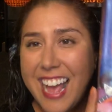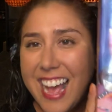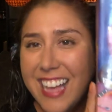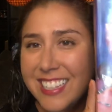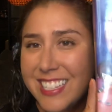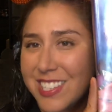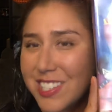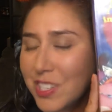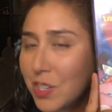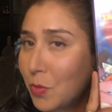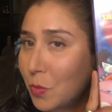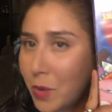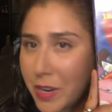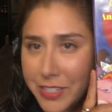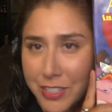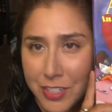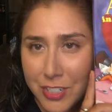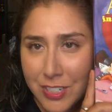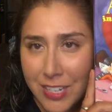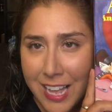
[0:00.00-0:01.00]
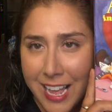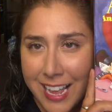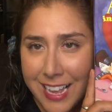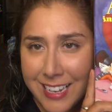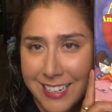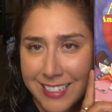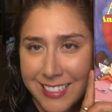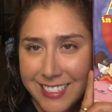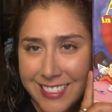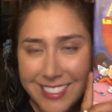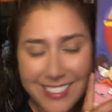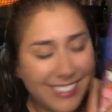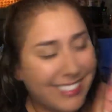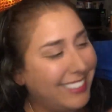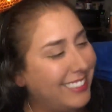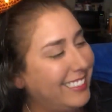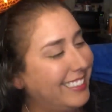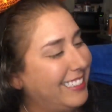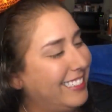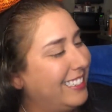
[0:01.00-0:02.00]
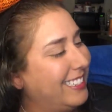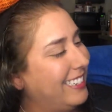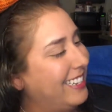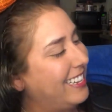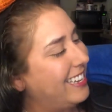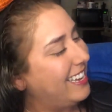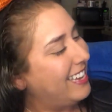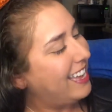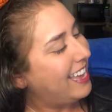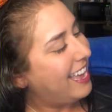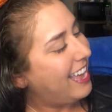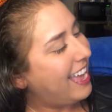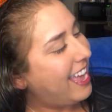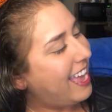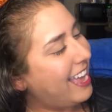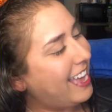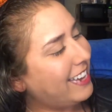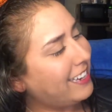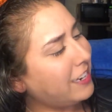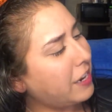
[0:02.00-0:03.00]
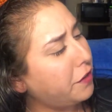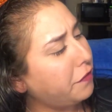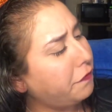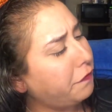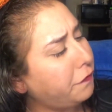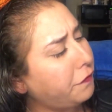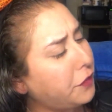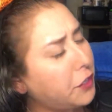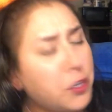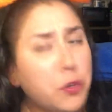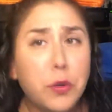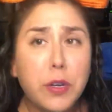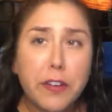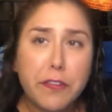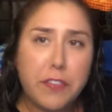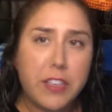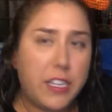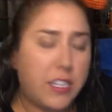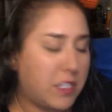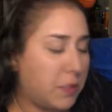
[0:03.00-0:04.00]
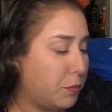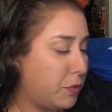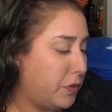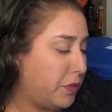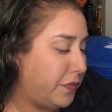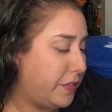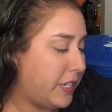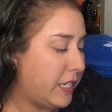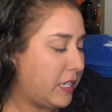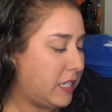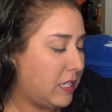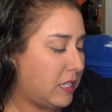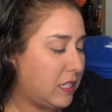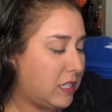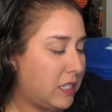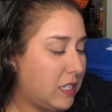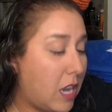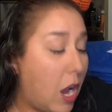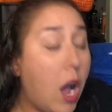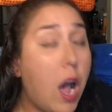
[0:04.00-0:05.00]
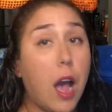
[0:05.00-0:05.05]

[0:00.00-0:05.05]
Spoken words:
Alice in Wonderland, and a few of these movies.